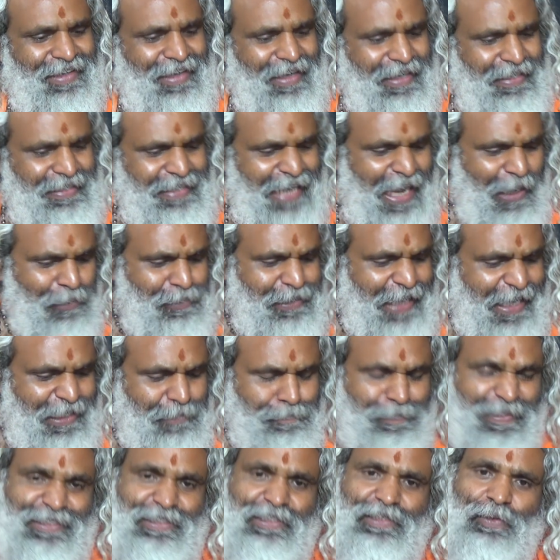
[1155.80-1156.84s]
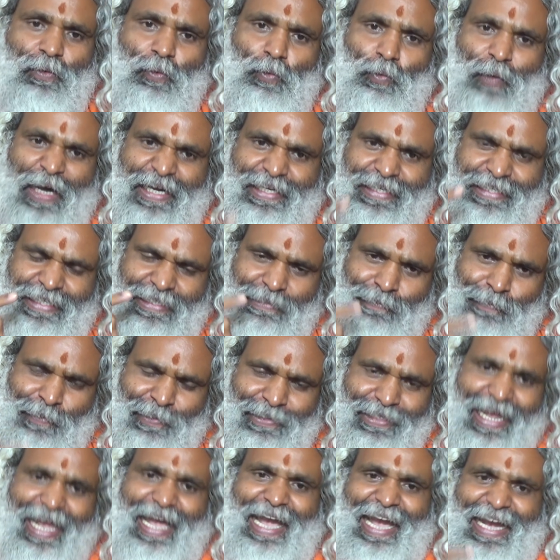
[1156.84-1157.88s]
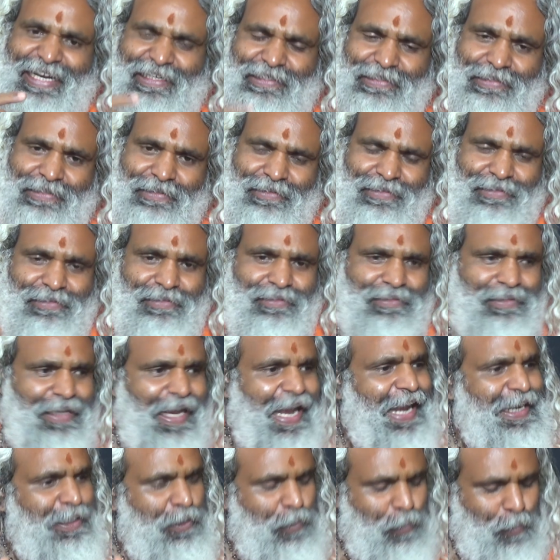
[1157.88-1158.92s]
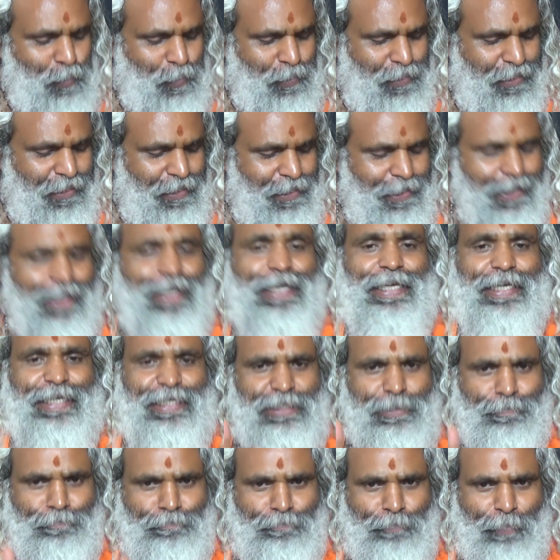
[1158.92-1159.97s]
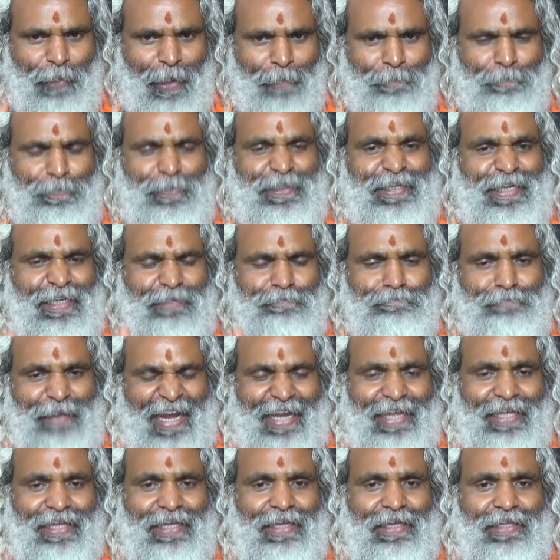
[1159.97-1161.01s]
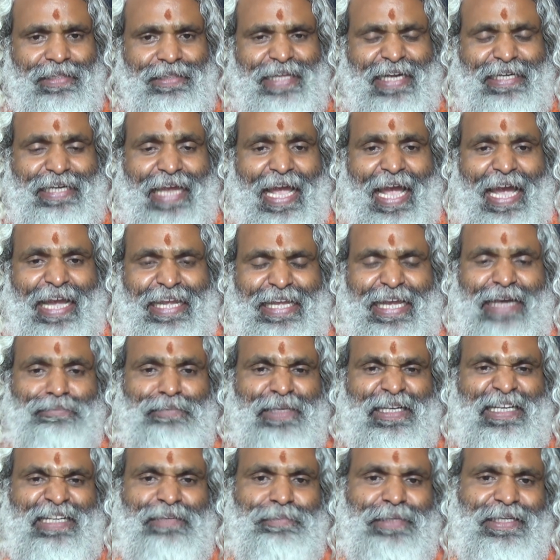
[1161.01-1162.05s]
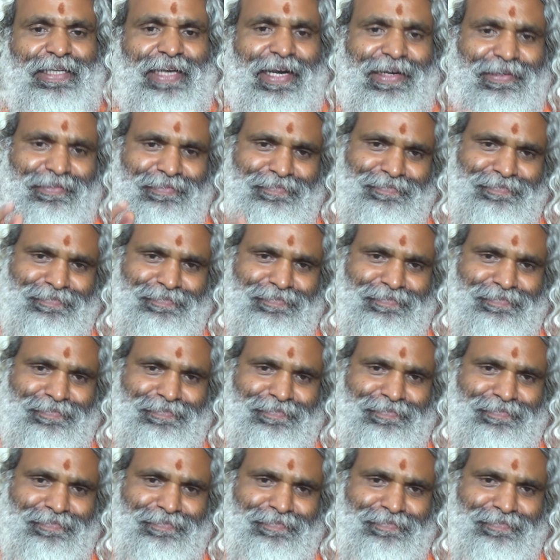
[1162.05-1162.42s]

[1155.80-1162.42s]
Now that means whatever action I do is prompted by that I am limited.